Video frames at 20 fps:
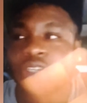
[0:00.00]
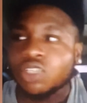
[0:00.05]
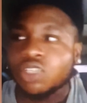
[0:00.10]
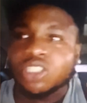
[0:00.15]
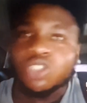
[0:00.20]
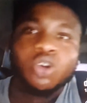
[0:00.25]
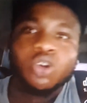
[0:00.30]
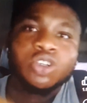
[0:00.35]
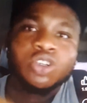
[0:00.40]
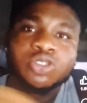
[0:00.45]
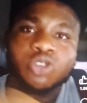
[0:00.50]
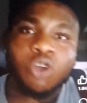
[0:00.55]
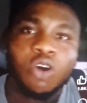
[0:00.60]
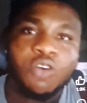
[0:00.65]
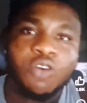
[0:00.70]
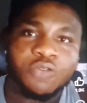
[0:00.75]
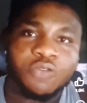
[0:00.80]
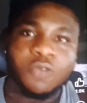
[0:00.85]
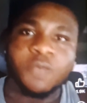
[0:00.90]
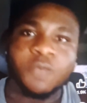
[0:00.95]
whole stuff.
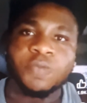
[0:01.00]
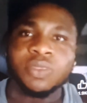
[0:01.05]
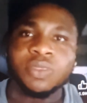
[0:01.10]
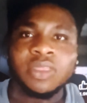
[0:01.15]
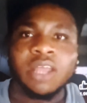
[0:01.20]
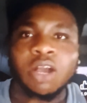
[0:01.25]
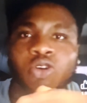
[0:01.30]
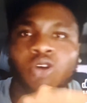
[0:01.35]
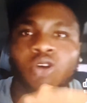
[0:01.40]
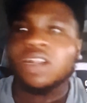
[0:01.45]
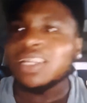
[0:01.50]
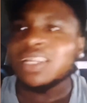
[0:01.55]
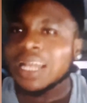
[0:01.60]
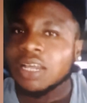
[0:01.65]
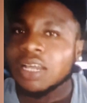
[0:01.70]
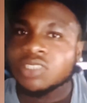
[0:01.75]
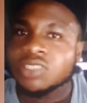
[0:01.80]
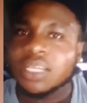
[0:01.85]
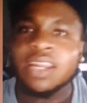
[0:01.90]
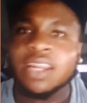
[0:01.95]
They're calling
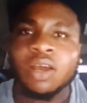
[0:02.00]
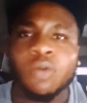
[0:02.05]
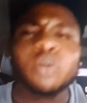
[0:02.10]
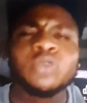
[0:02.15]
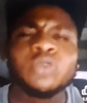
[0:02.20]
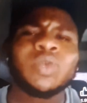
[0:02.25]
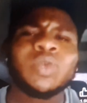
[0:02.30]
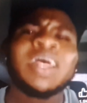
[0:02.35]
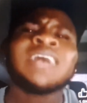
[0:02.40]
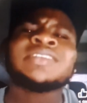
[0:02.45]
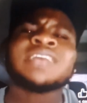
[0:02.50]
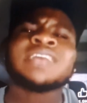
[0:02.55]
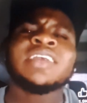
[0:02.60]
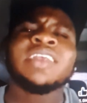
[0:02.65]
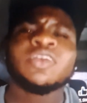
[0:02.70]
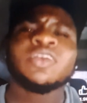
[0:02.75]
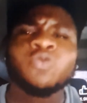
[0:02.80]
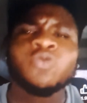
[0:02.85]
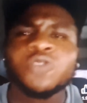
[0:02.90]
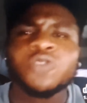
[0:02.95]
outsider. What will outsider do
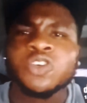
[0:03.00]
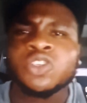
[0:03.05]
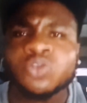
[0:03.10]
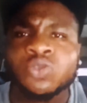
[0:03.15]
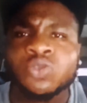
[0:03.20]
for you?